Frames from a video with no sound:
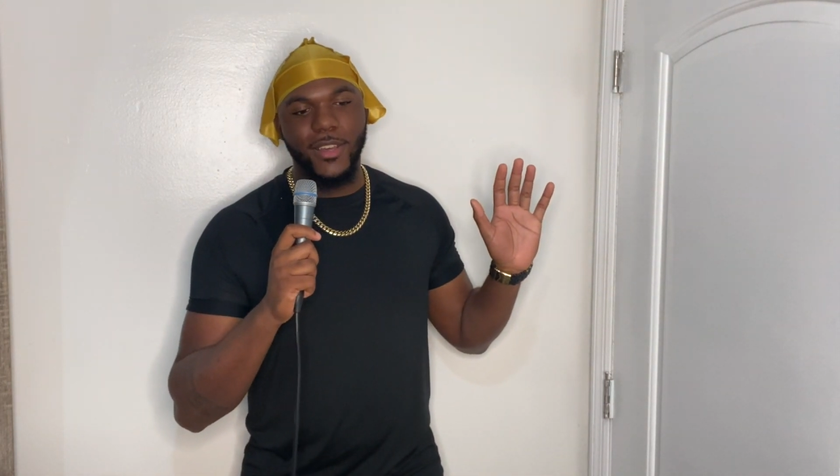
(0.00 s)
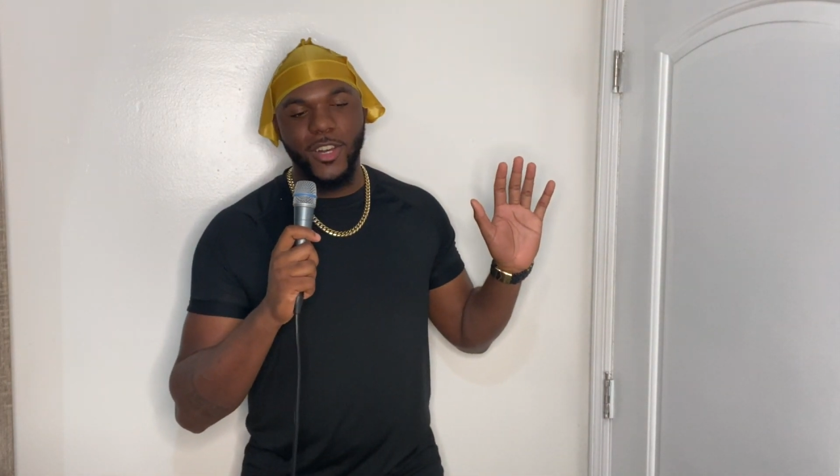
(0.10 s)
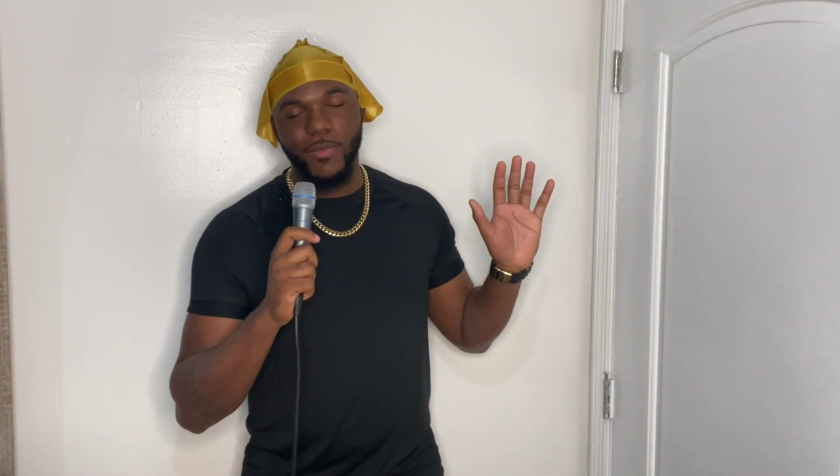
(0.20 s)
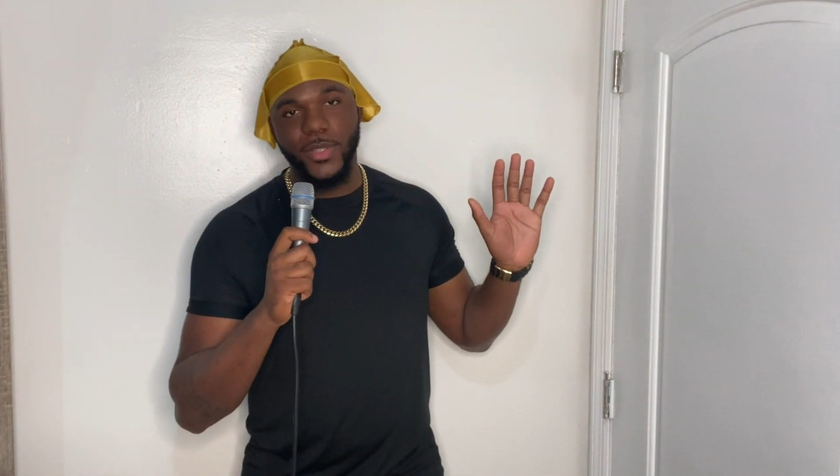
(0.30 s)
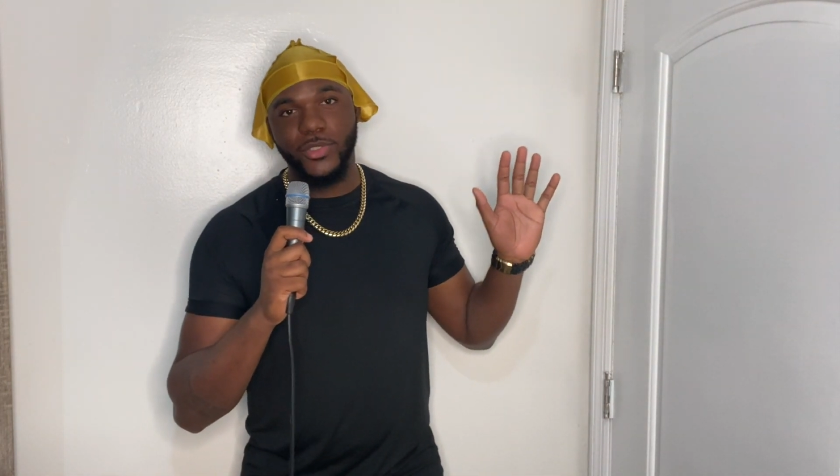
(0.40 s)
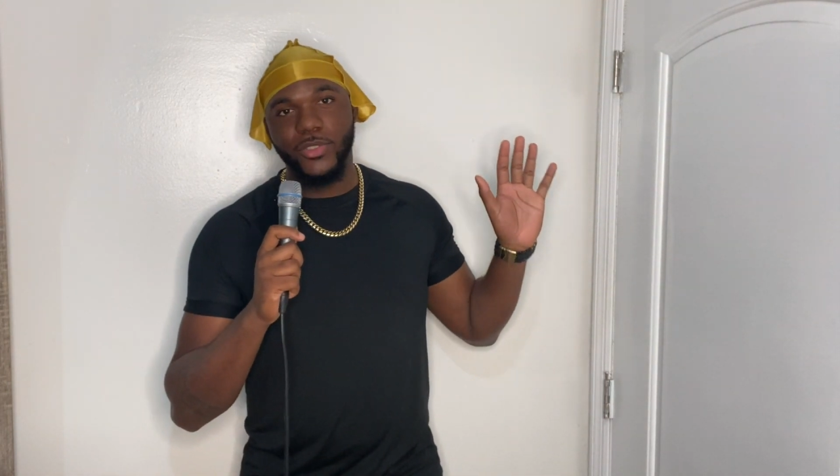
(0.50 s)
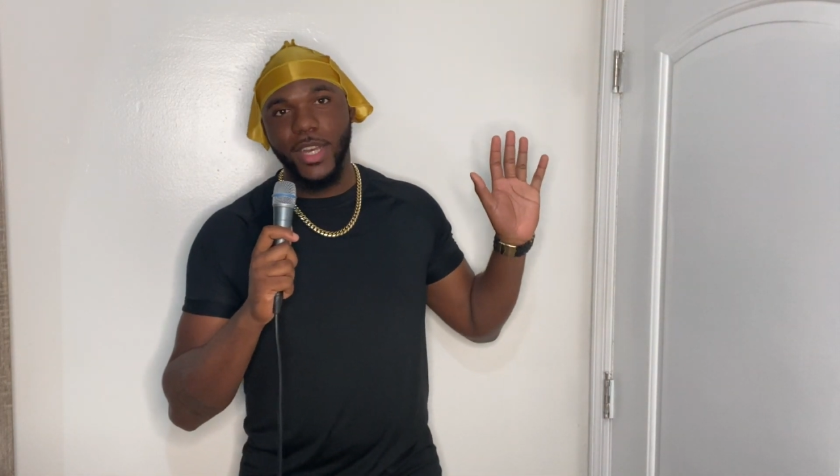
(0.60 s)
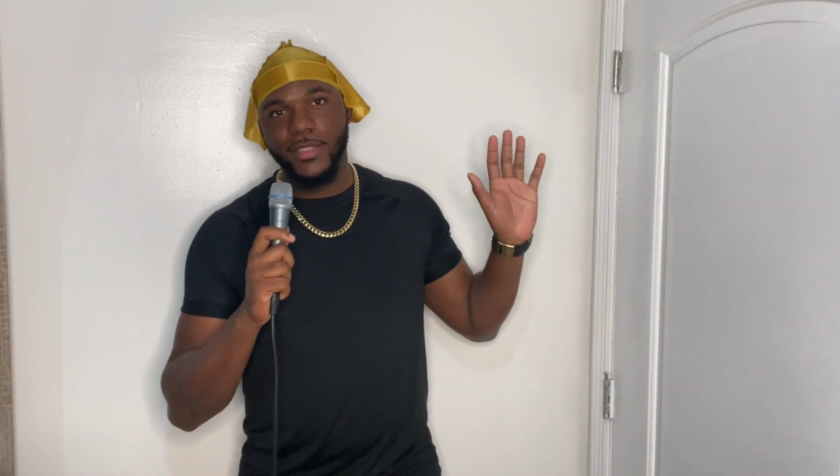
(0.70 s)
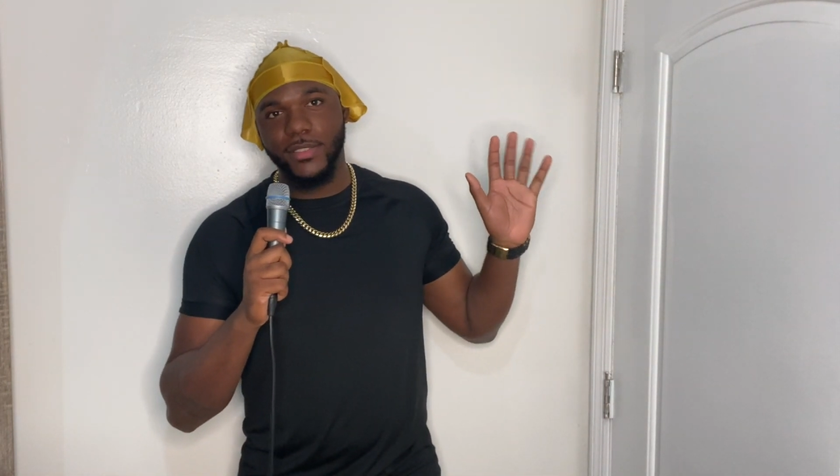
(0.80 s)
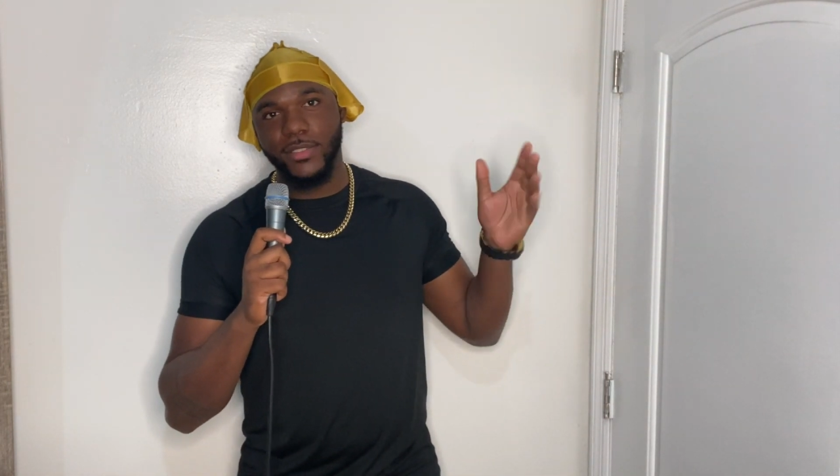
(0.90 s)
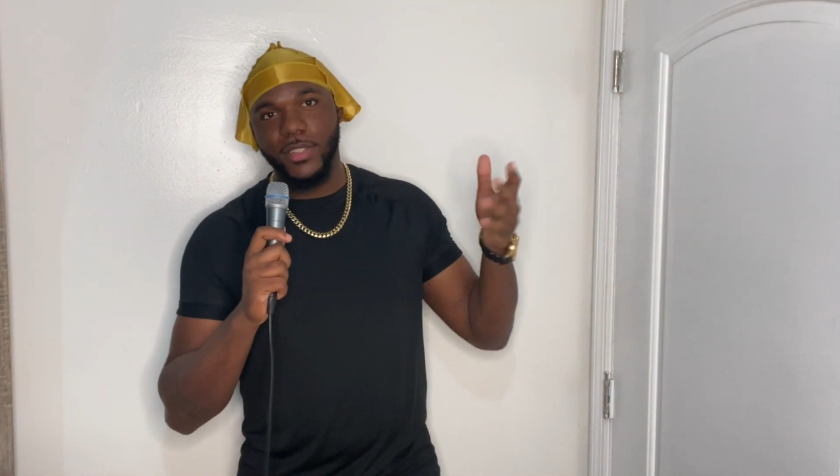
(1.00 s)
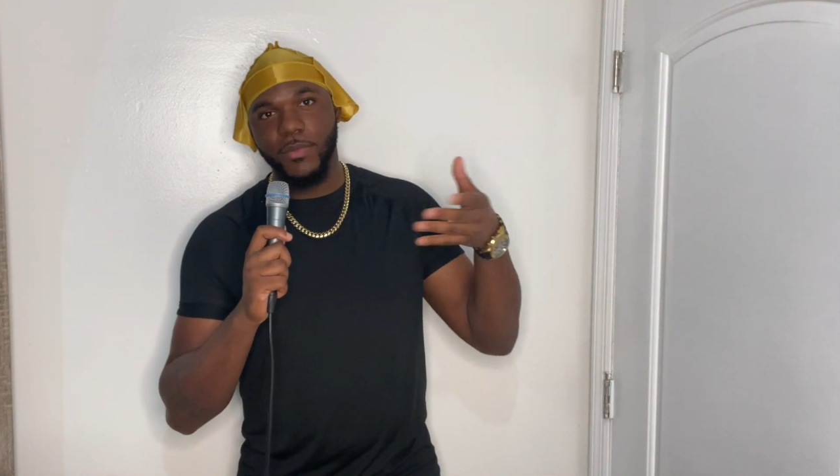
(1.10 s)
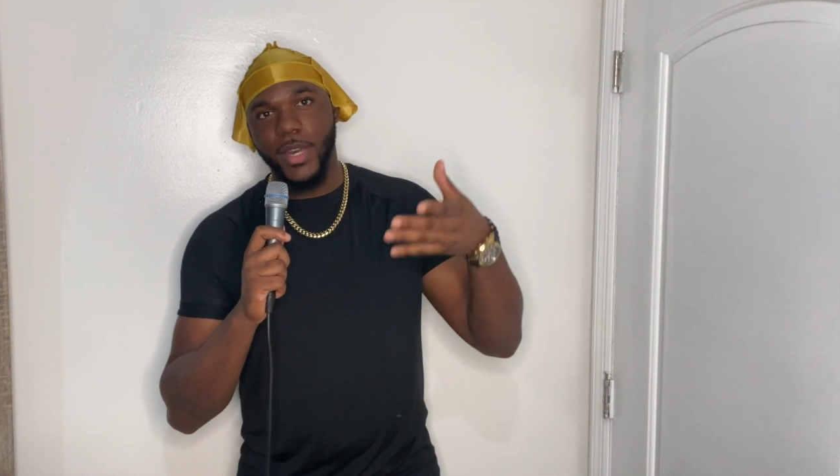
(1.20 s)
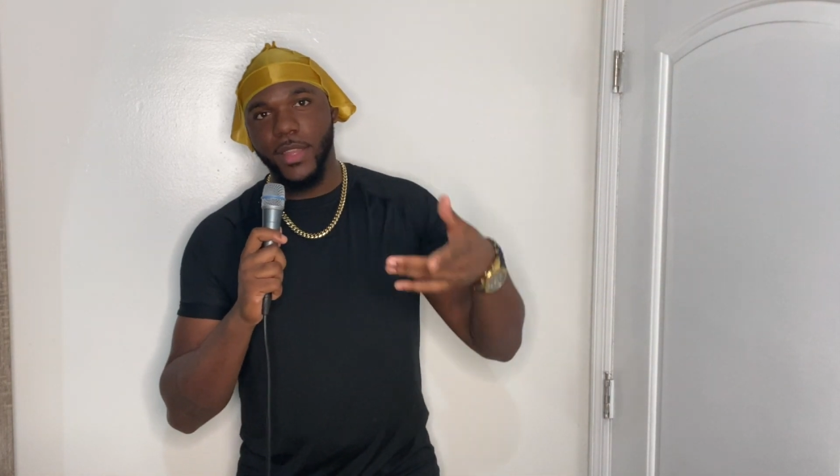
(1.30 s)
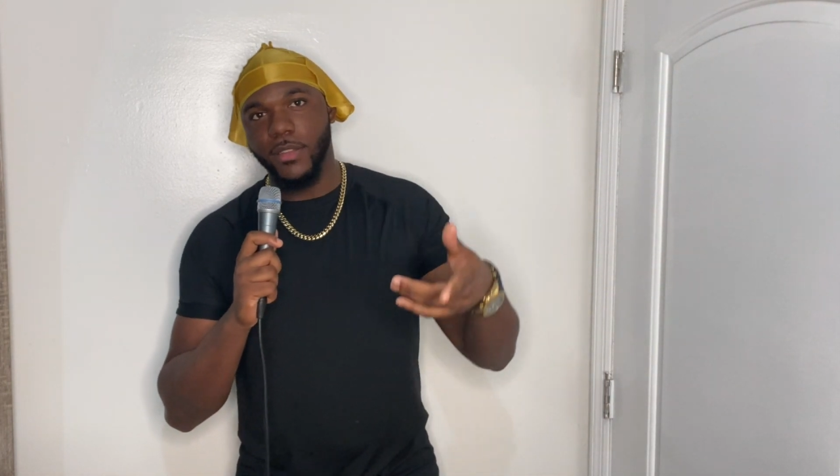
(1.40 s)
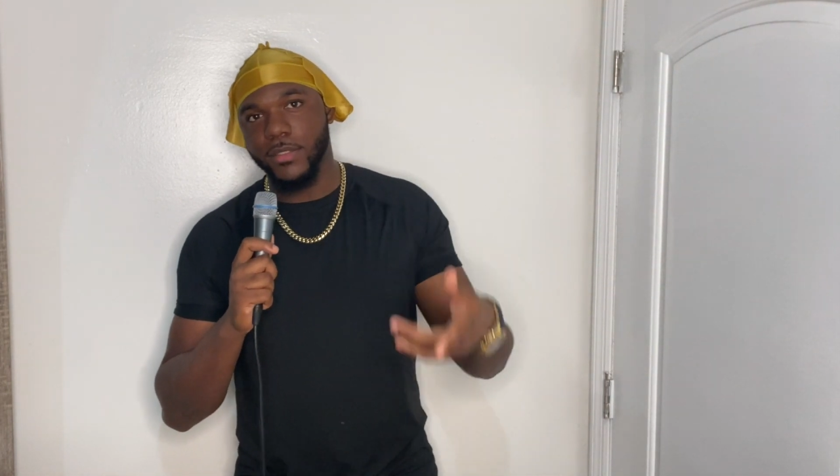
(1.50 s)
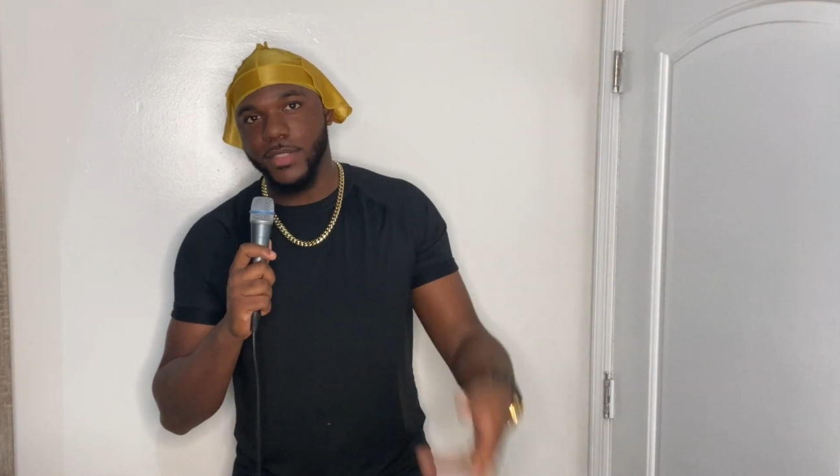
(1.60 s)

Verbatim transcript: Um, as you guys can see by the